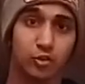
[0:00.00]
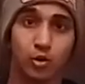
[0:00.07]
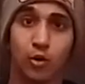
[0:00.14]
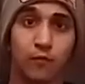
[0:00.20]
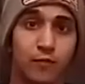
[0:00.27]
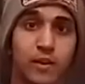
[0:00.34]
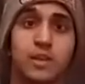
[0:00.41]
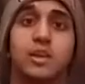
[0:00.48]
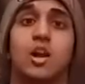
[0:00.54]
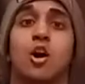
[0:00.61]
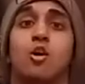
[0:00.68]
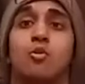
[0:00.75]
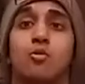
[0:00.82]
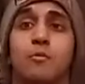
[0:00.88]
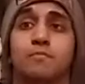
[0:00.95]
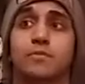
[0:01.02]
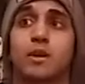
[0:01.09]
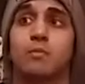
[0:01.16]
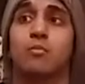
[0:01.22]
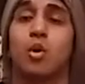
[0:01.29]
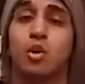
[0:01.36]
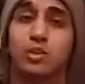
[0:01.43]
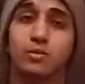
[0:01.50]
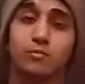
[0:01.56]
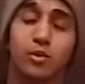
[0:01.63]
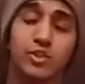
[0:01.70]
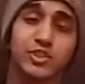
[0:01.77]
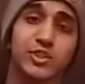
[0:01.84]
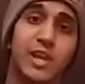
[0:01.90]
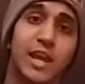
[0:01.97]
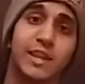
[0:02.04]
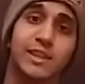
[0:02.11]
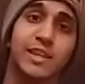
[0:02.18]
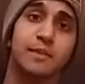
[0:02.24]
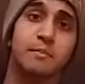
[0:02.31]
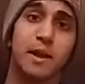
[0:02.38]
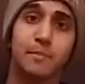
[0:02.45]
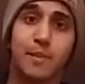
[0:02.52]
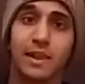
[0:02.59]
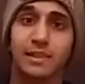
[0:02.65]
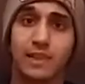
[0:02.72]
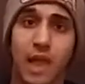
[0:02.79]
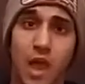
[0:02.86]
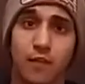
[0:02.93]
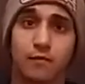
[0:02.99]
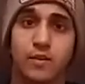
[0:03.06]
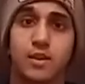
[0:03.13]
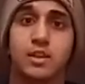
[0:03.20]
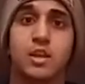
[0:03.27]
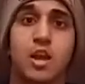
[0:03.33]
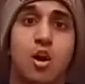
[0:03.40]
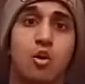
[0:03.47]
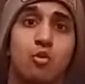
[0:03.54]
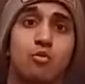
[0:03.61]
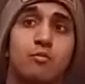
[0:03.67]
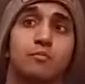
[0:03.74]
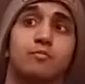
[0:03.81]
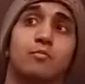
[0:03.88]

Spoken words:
do a video. Most likely, it might be a live video,